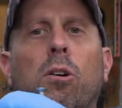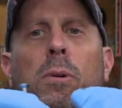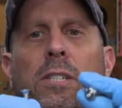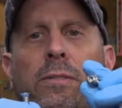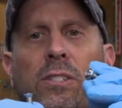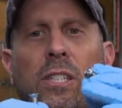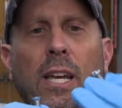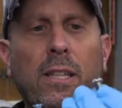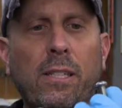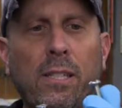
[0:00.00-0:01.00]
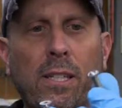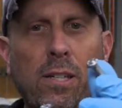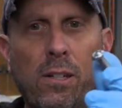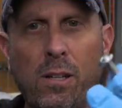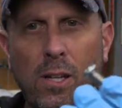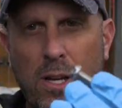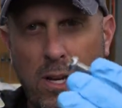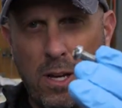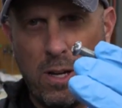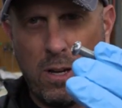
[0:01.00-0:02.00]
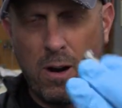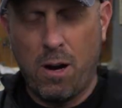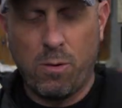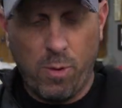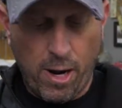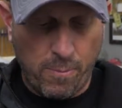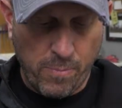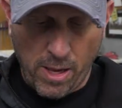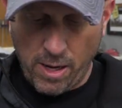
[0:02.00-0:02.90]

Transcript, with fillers: a whole bunch of stainless steel hardware.